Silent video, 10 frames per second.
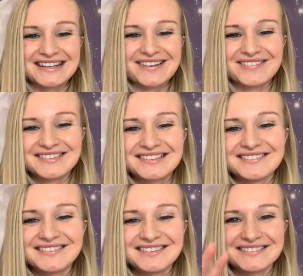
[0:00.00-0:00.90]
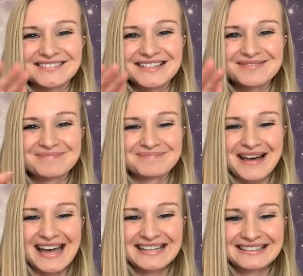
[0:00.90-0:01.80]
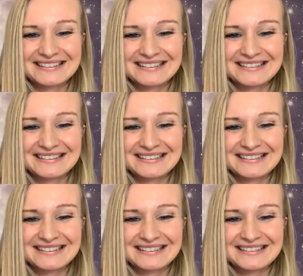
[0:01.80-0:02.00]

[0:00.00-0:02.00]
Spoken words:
and I will see you soon. Bye.